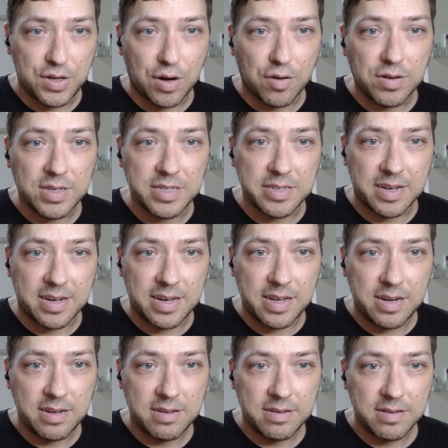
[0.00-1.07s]
Dark
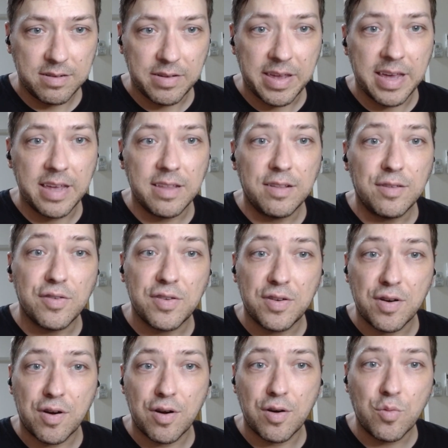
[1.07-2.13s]
side. Okay, little
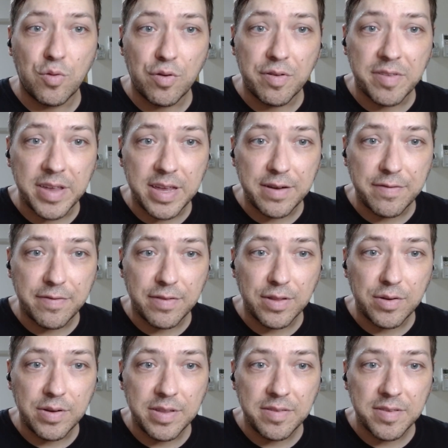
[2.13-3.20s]
Star Wars
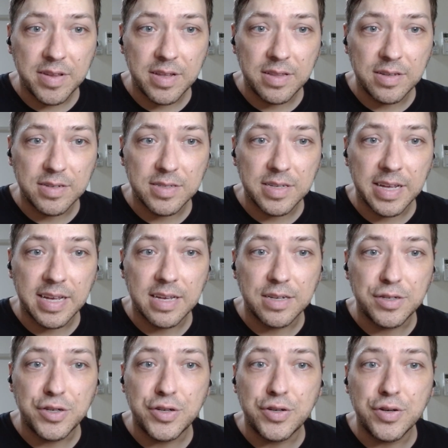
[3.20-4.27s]
influence. It looks like
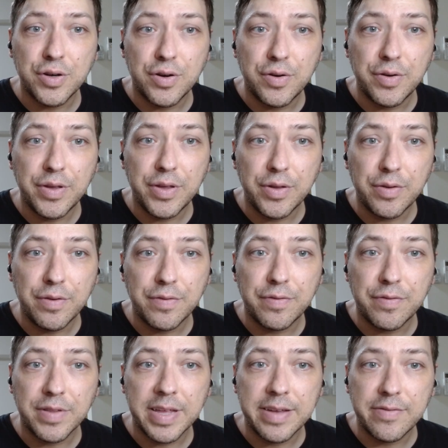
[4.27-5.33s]
a show you
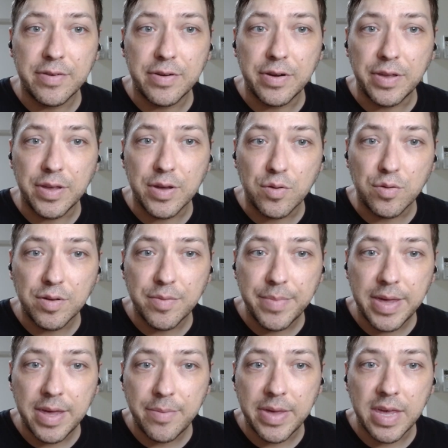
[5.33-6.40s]
flavored yolk,
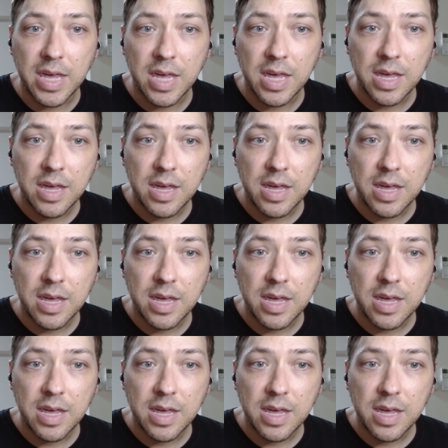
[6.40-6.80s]
maybe